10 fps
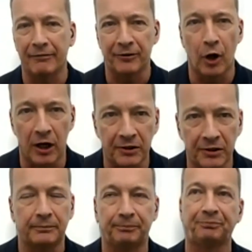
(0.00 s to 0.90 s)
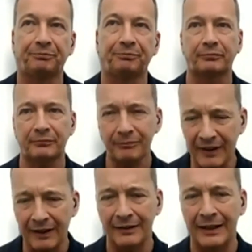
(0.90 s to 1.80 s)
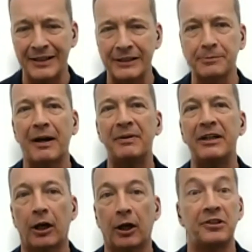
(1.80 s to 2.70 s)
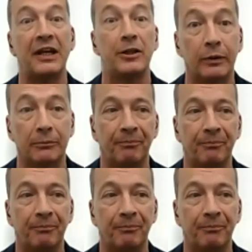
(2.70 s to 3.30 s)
thought that this might be a continuum.